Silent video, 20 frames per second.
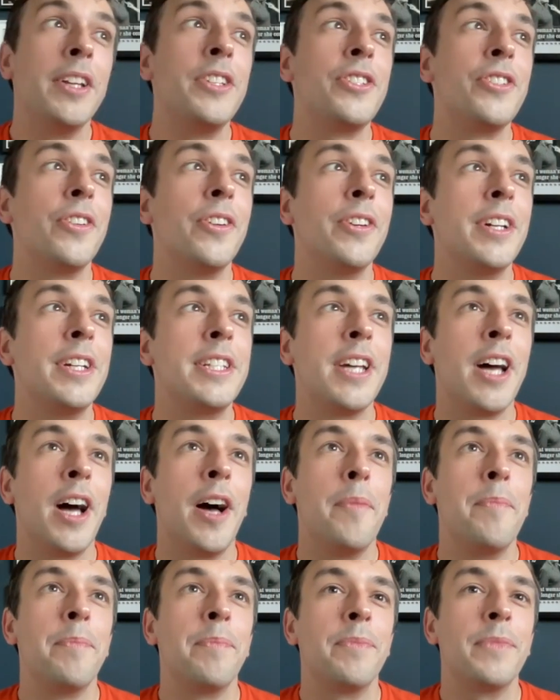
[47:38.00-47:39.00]
enjoyed
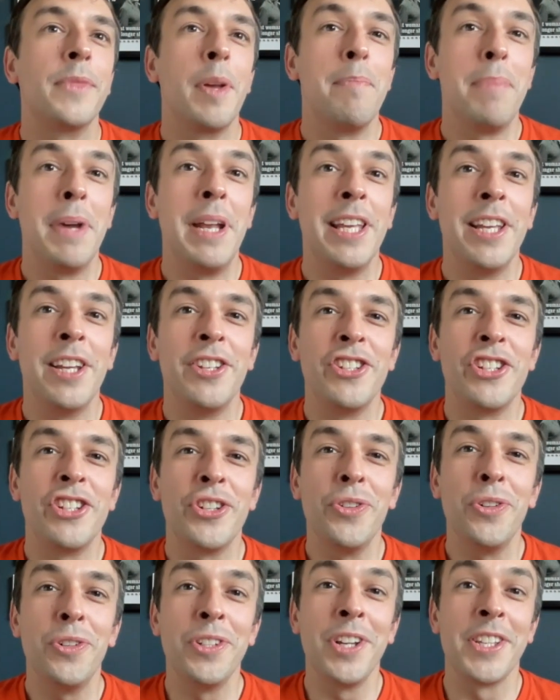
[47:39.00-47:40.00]
Billy and
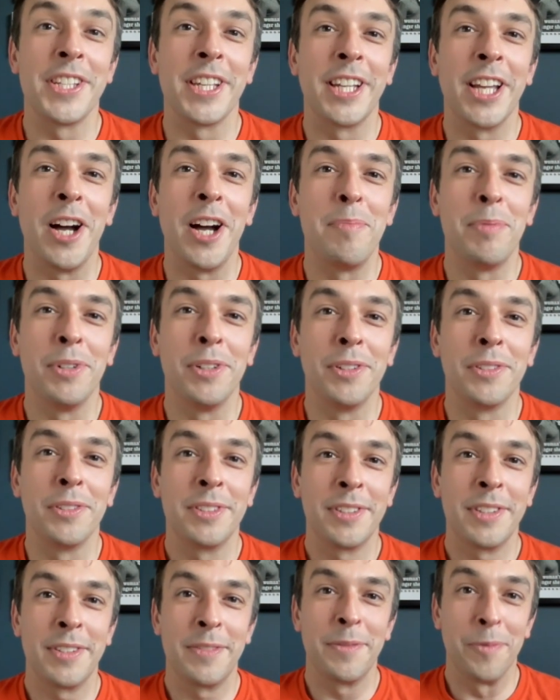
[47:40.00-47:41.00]
Sean as a couple
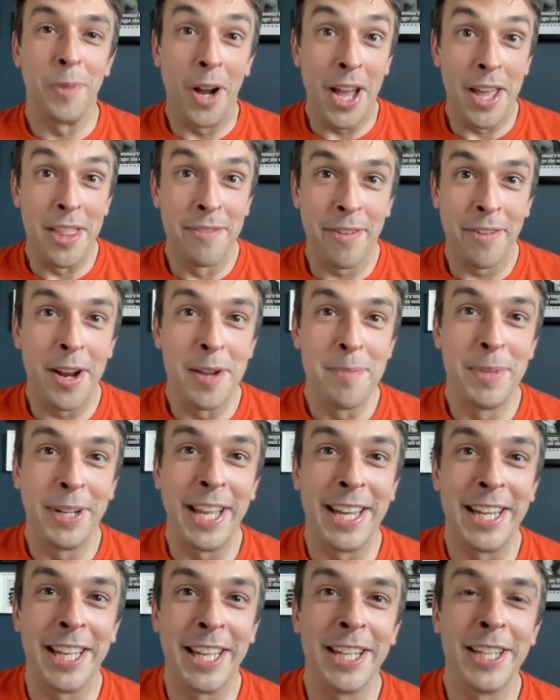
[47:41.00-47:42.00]
right at the very
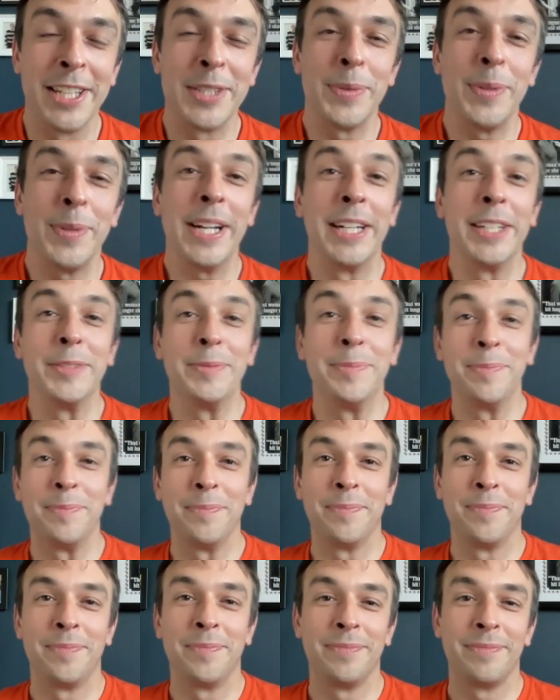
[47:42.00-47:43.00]
beginning as well.
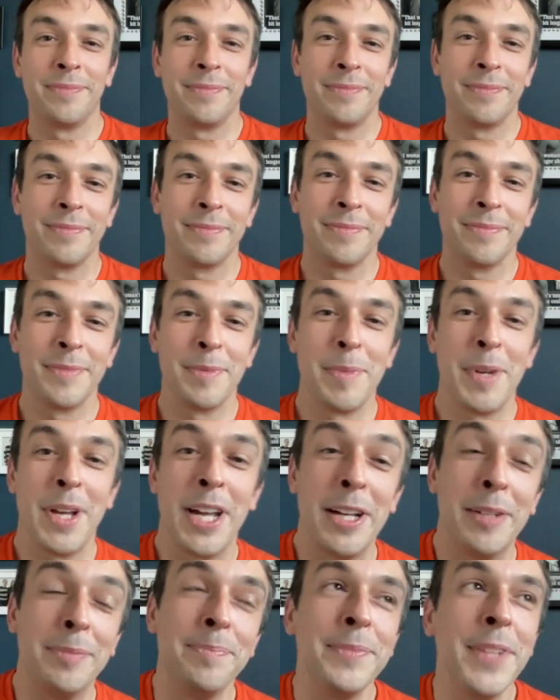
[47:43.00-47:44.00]

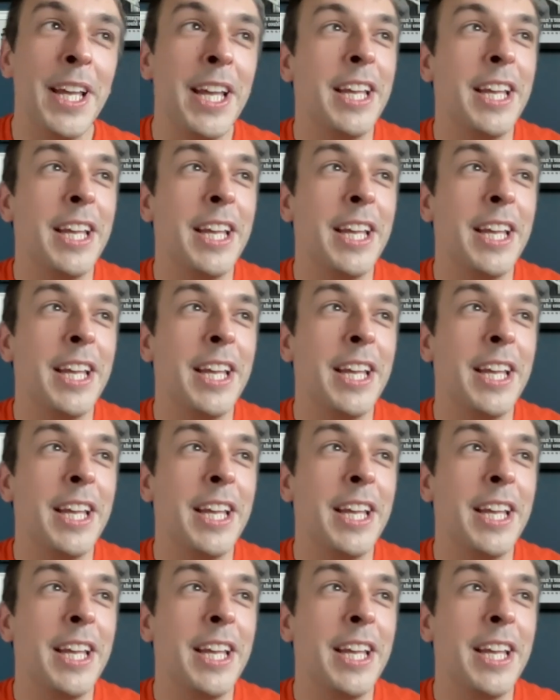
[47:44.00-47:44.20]
But